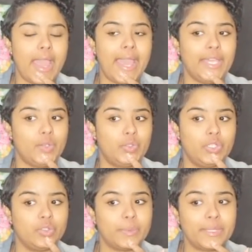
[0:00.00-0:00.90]
I don't
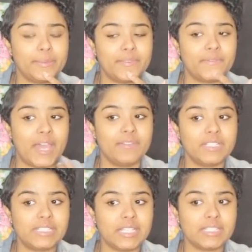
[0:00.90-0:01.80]
know, maybe five
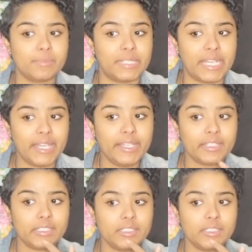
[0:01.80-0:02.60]
or six black,